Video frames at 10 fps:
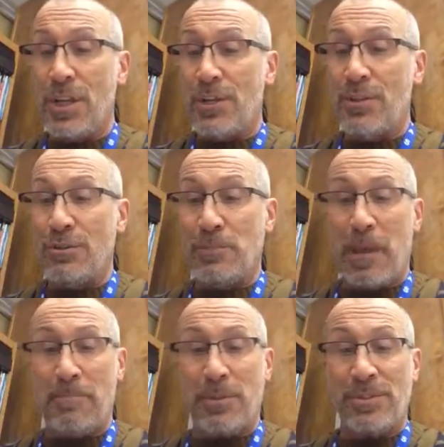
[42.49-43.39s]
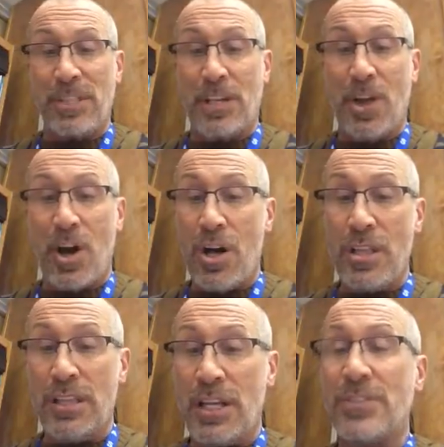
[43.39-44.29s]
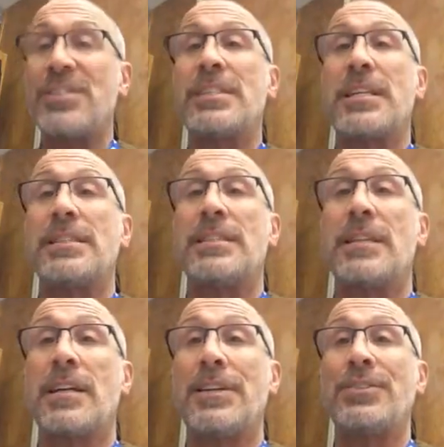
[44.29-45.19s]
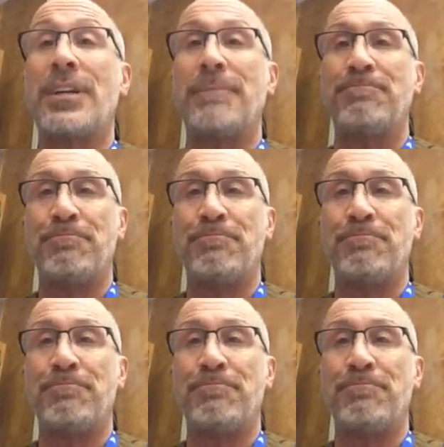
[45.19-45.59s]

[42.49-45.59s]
newspapers in all the large cities in the country.